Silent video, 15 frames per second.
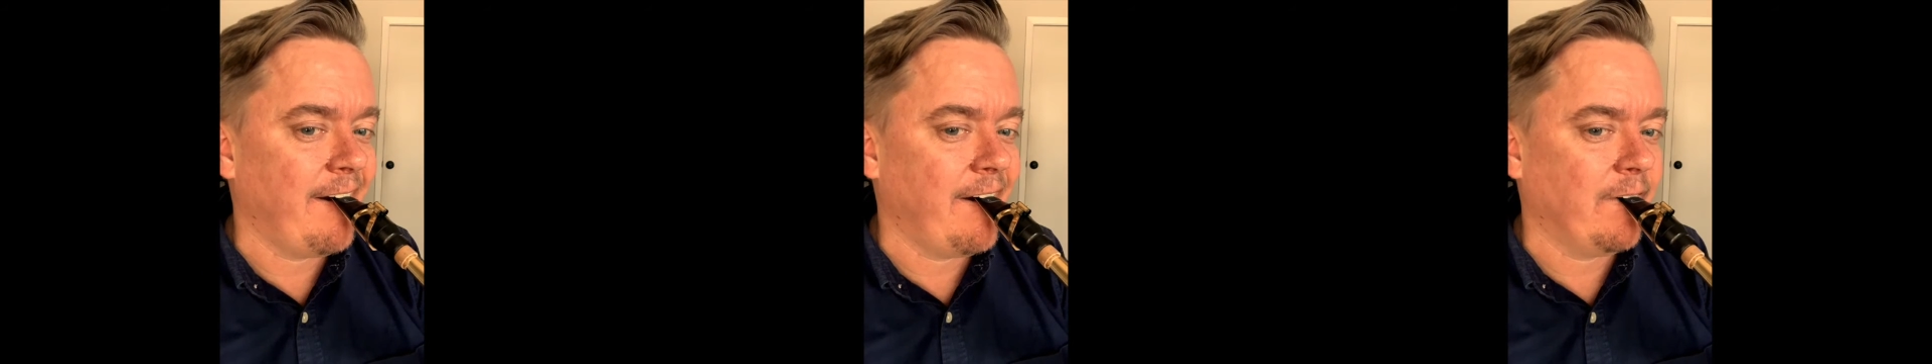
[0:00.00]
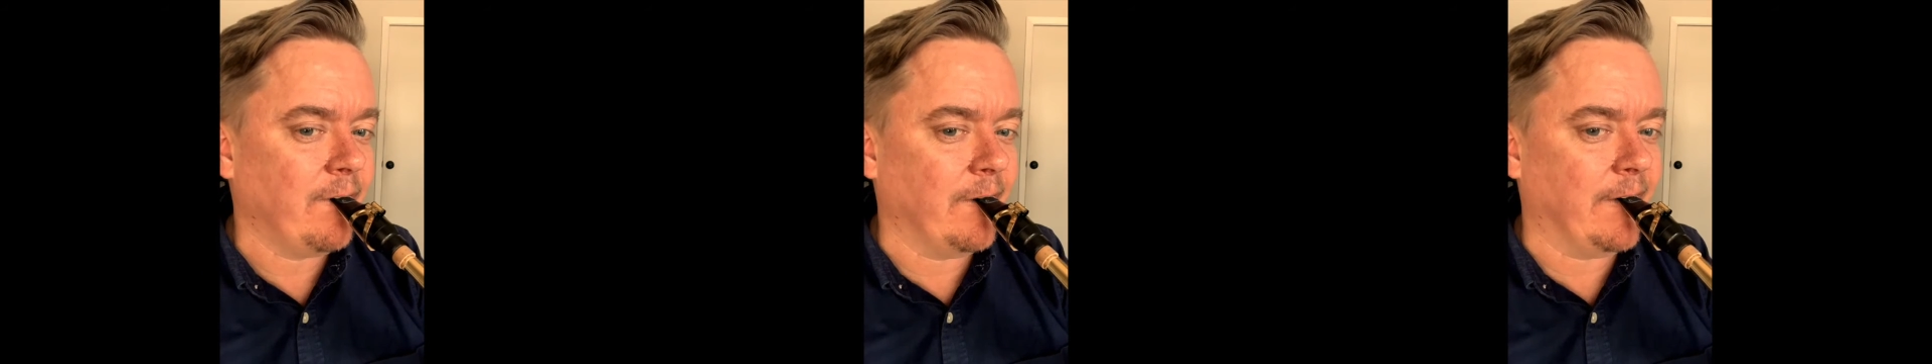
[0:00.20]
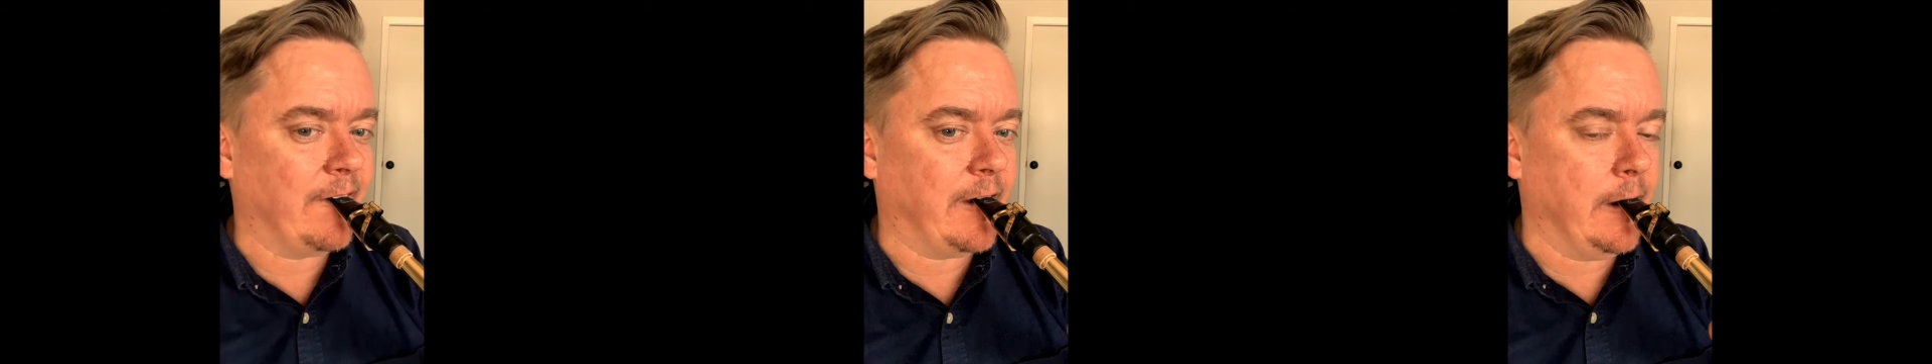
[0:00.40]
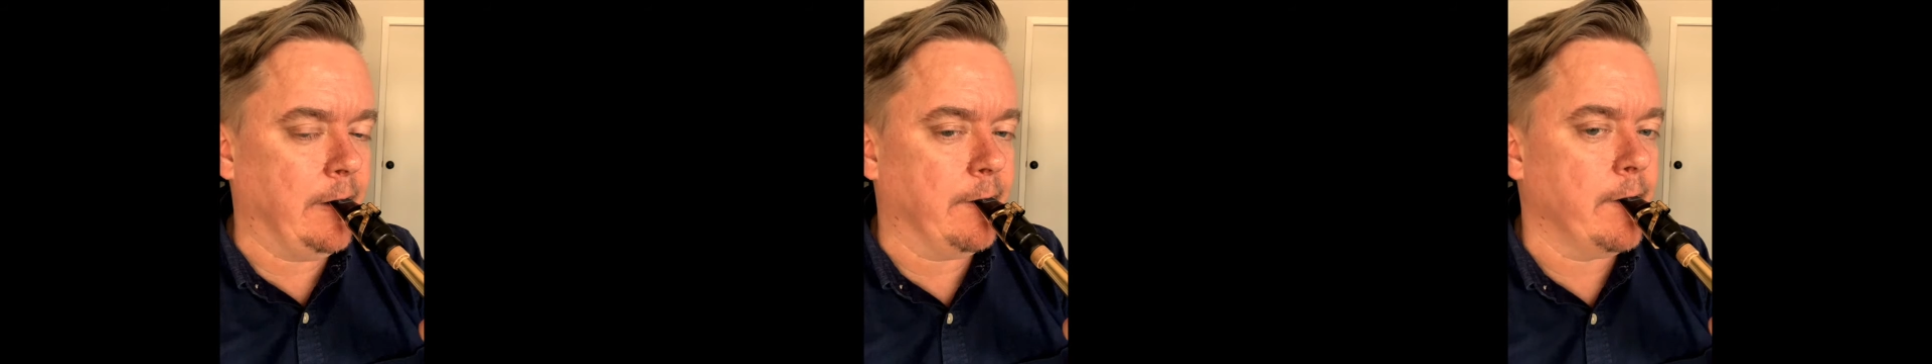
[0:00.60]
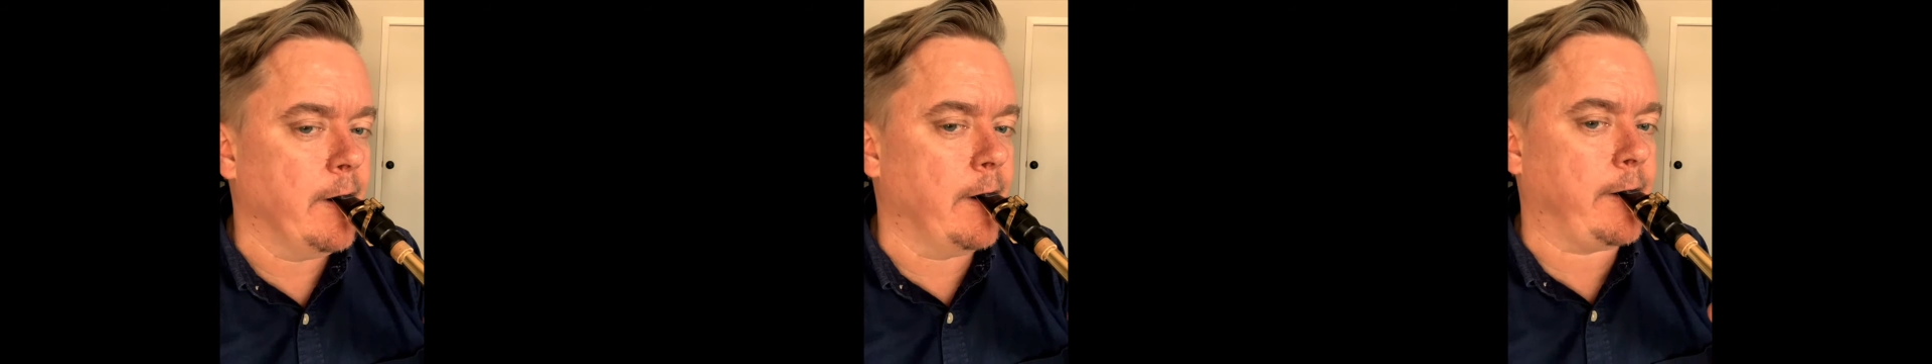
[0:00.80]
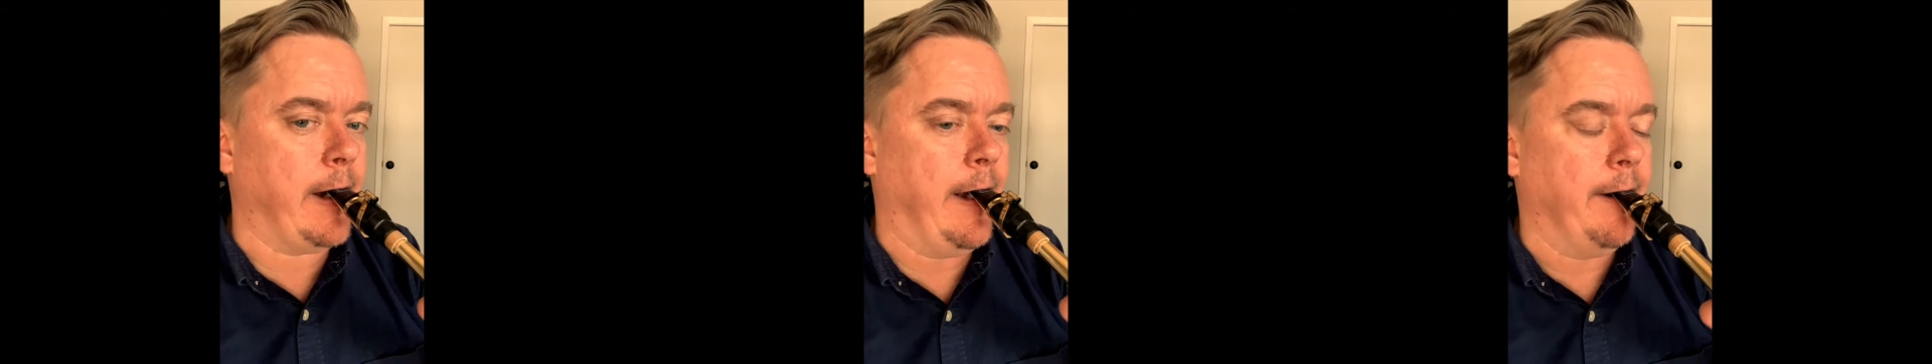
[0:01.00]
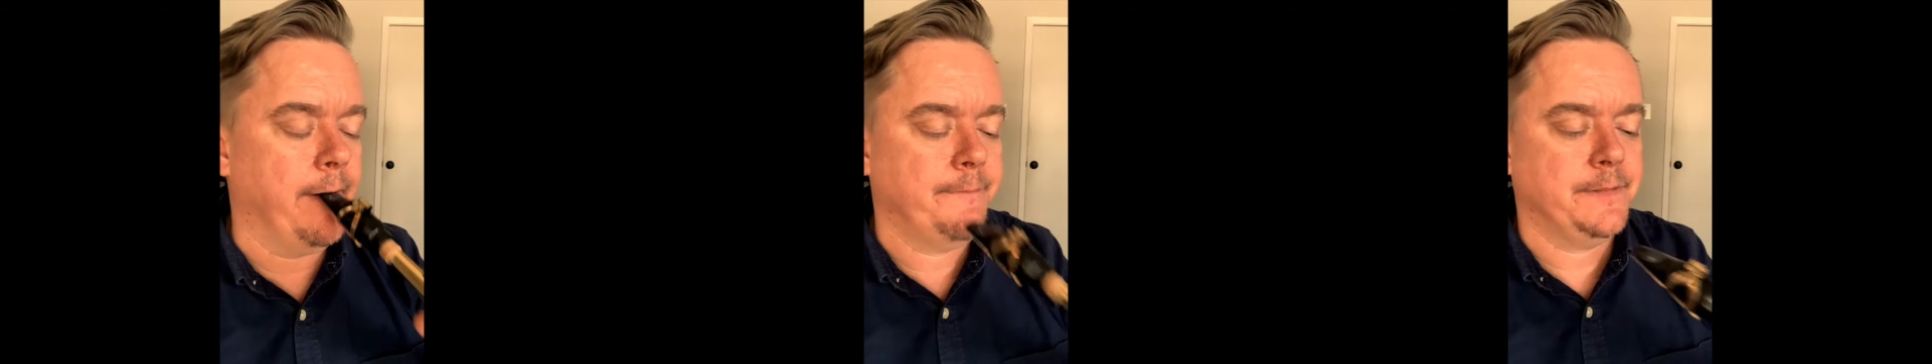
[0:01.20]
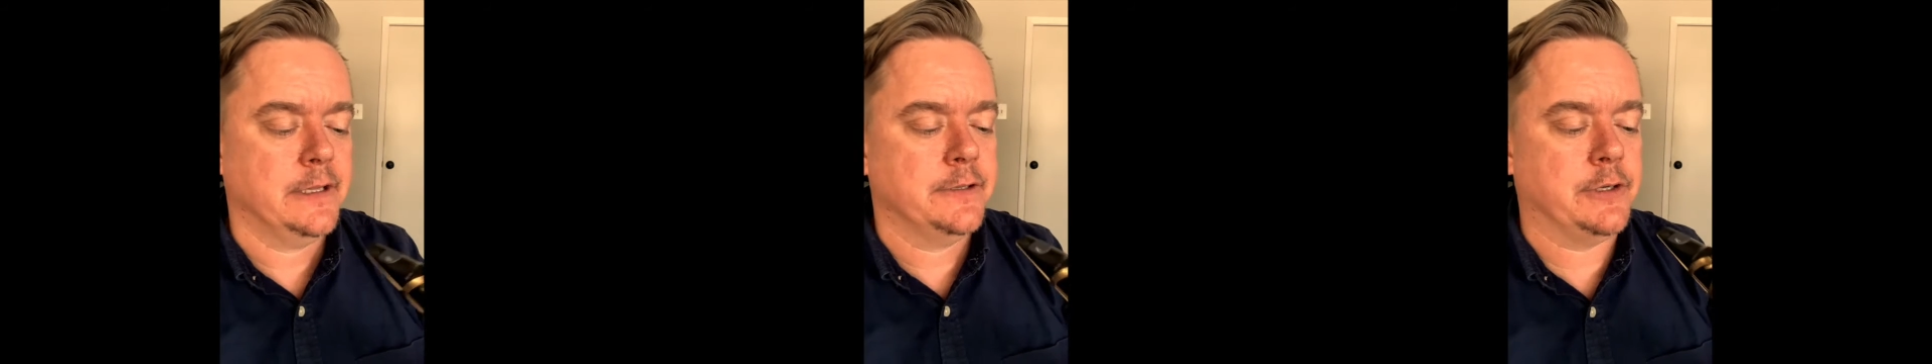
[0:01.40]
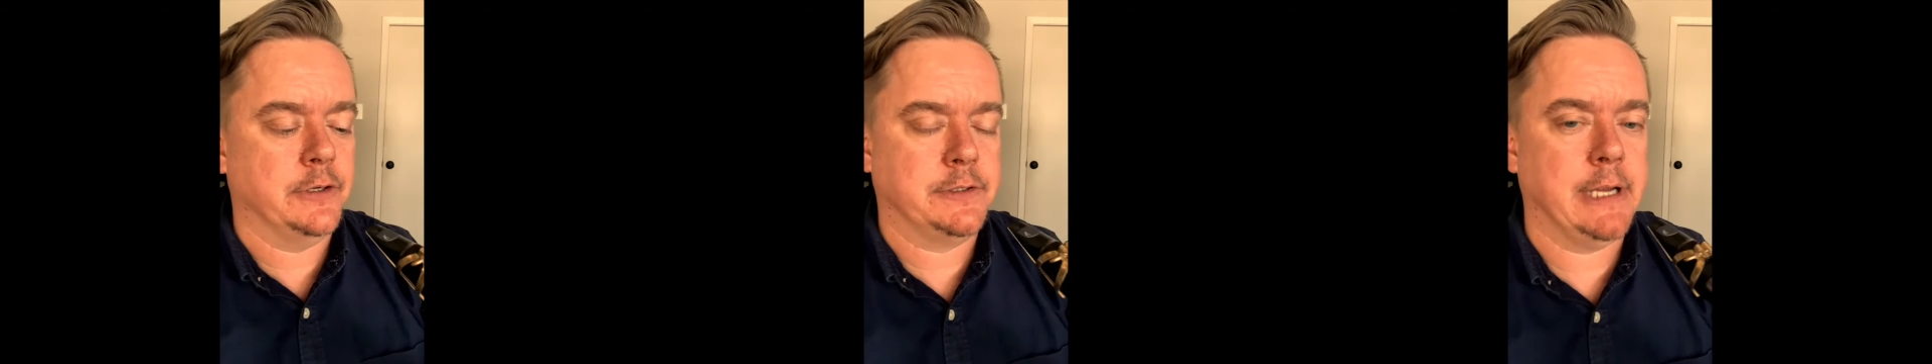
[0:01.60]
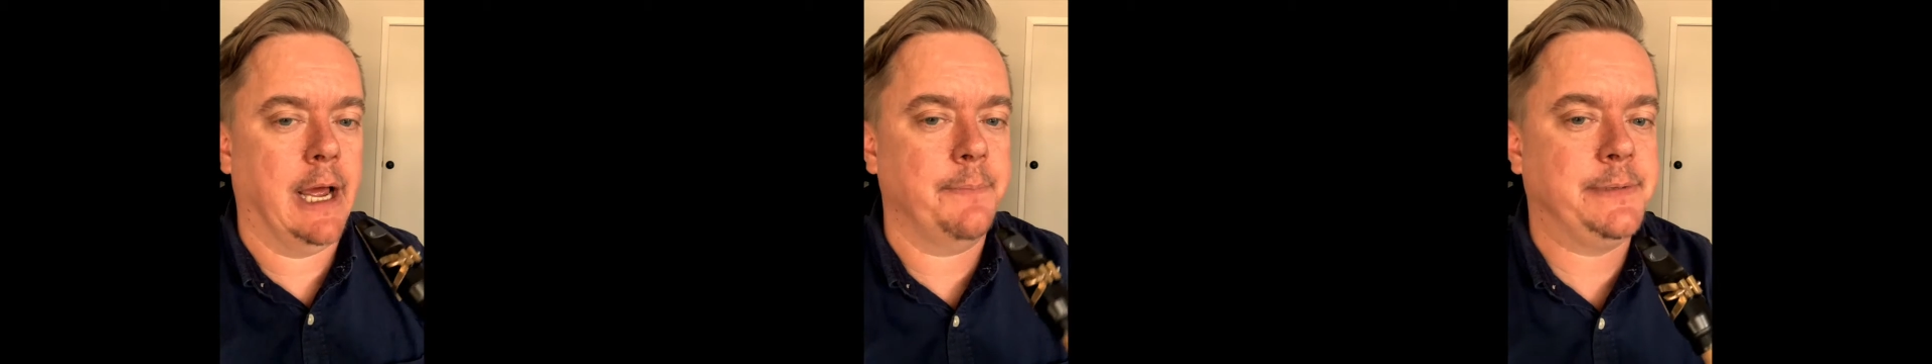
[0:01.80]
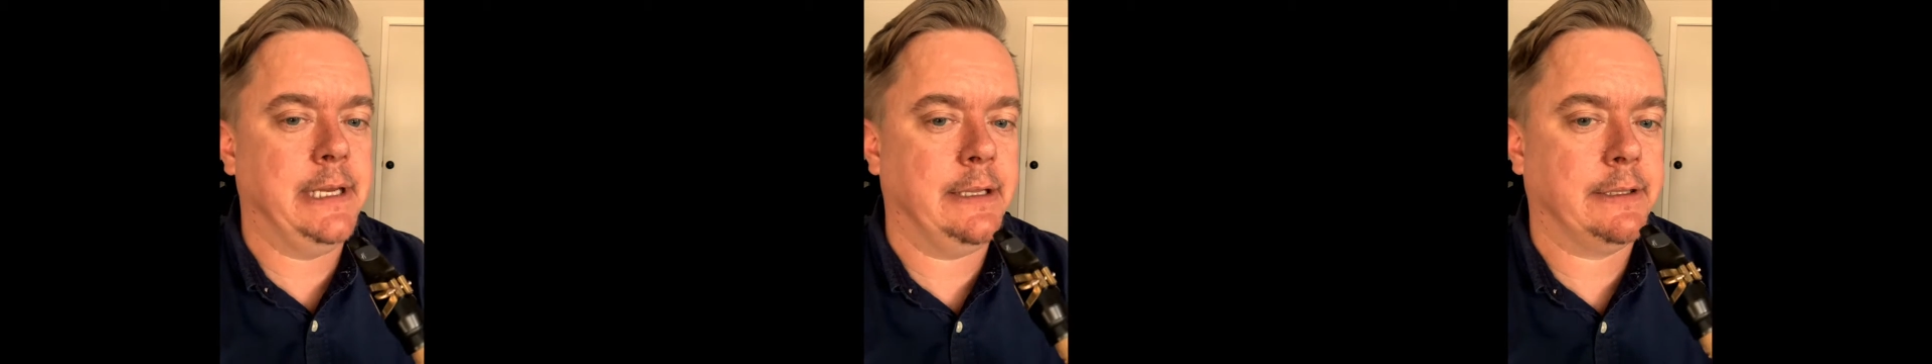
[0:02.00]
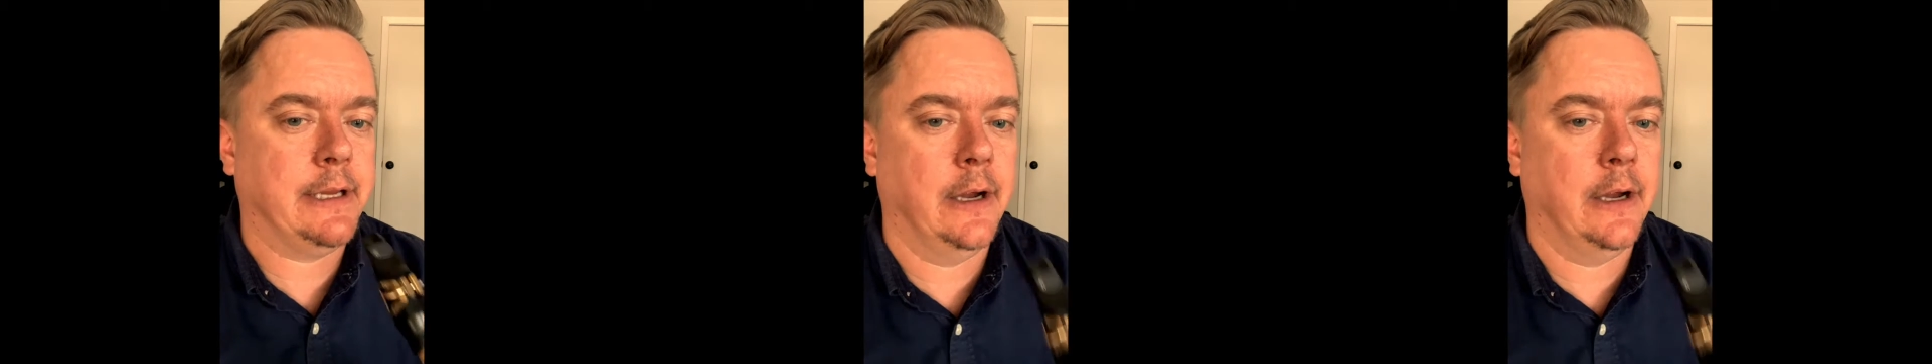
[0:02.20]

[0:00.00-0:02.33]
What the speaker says: for your teeth. Okay, so your top teeth